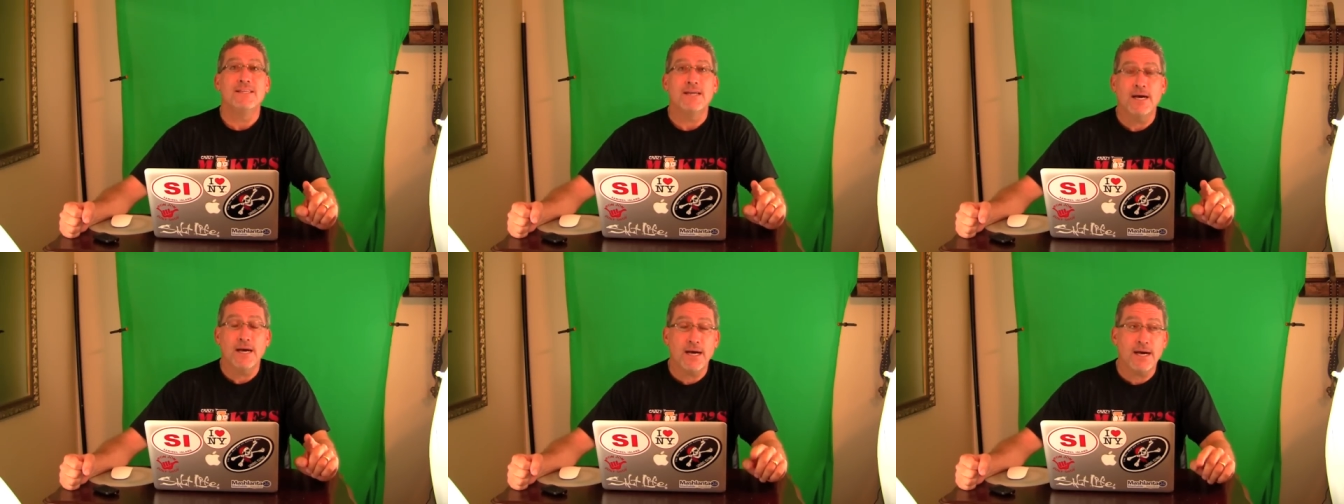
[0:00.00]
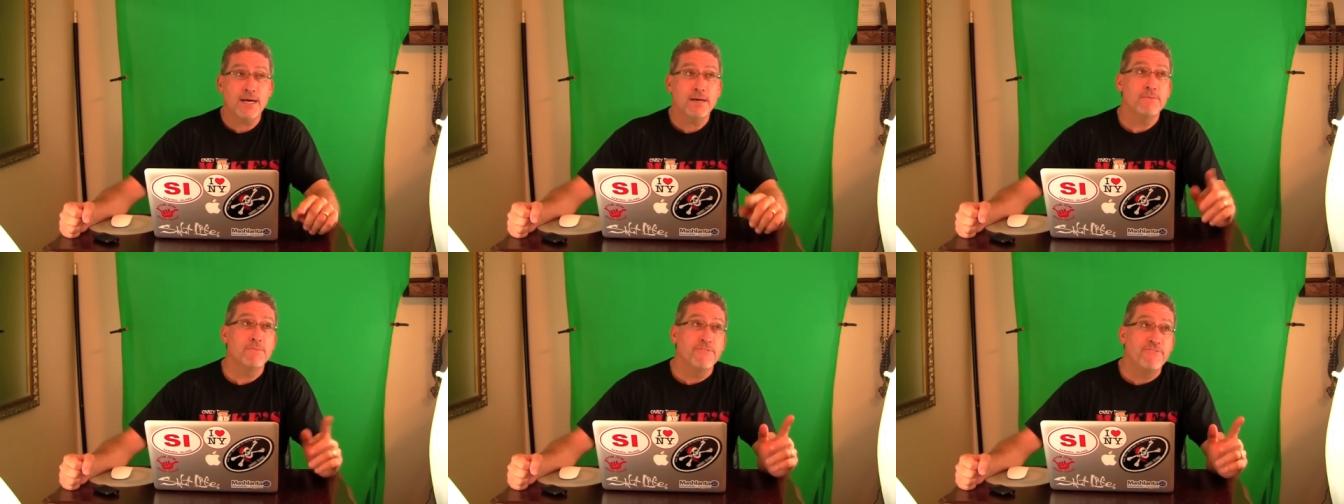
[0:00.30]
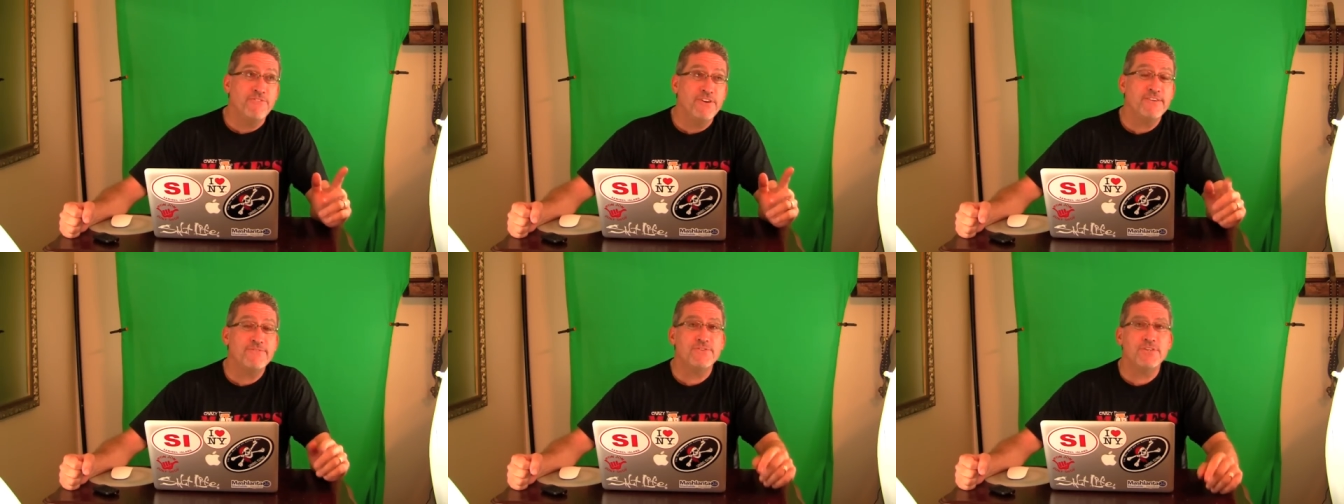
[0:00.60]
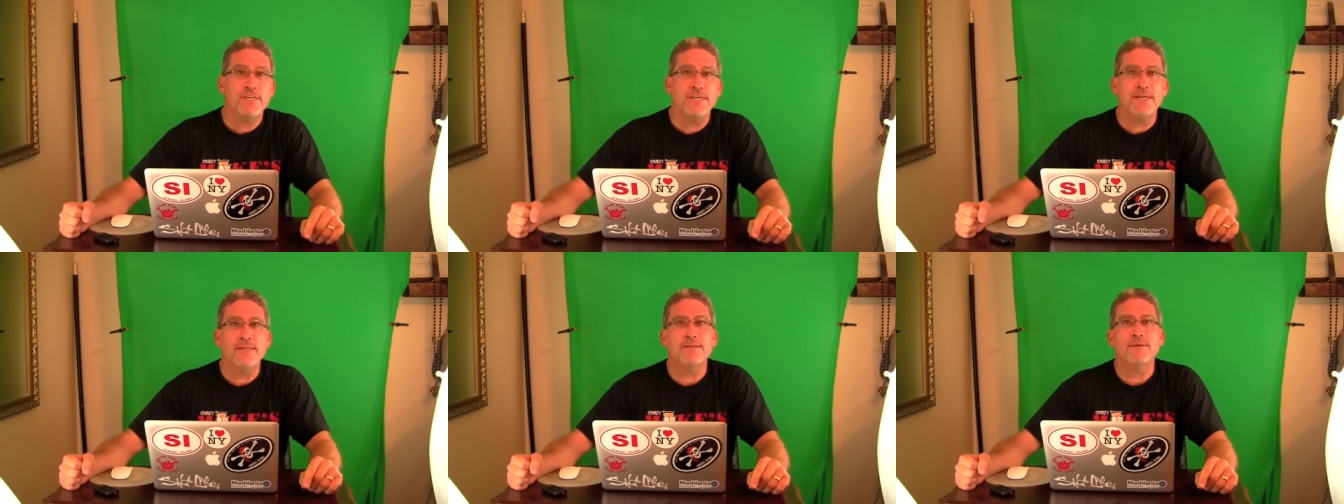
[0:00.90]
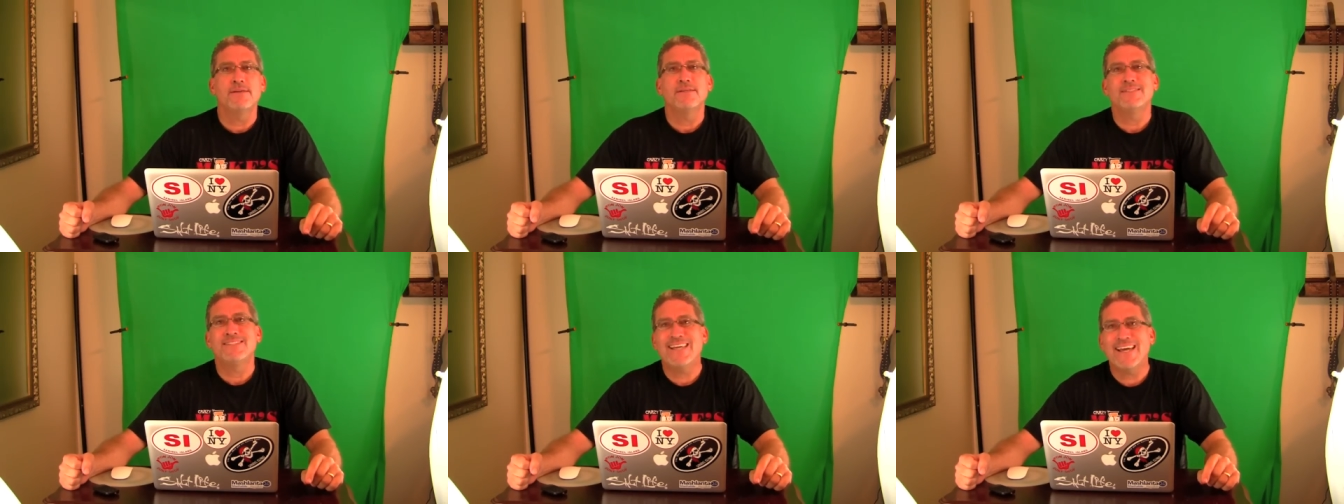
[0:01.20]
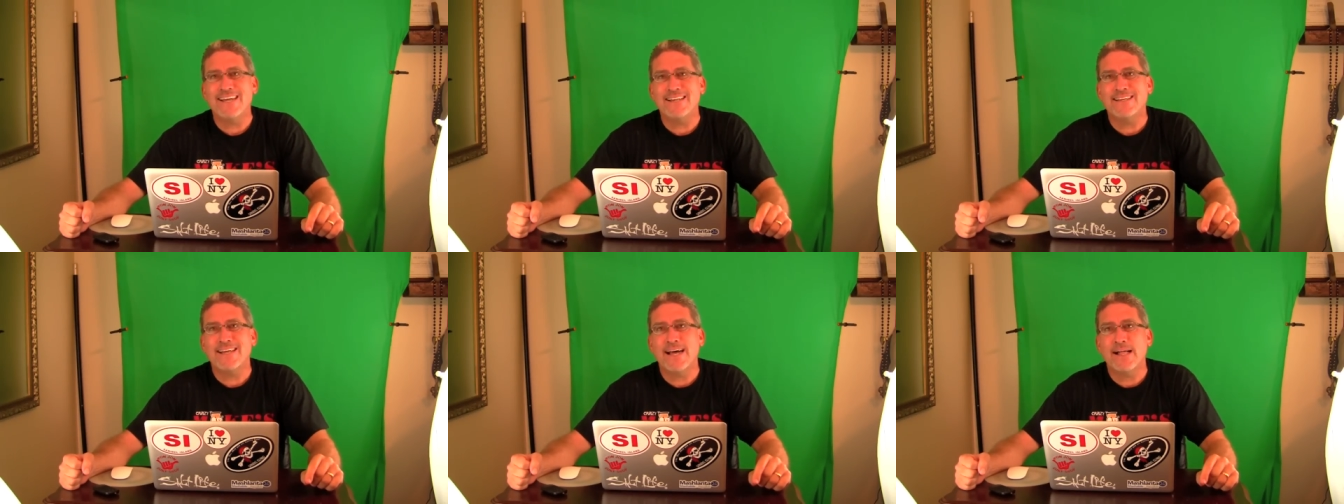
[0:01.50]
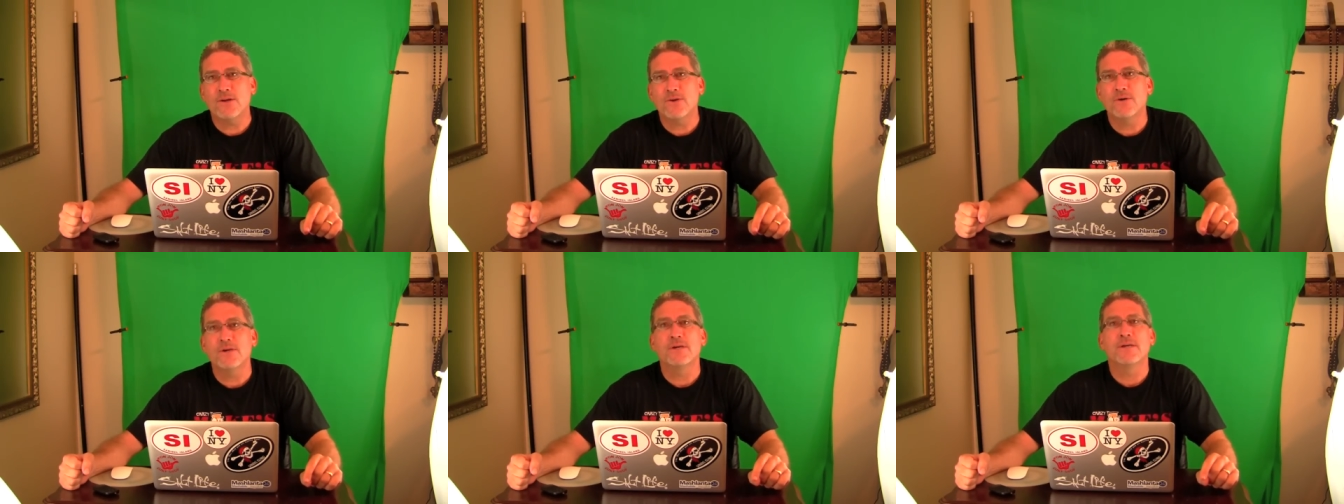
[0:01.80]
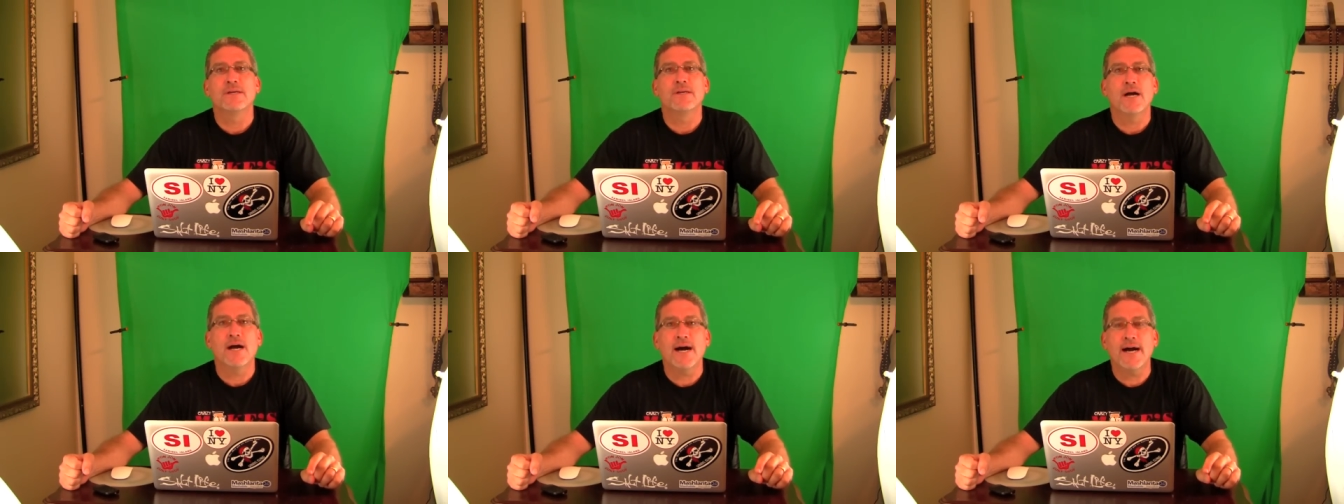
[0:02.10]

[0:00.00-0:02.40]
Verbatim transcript: uh, 15 $10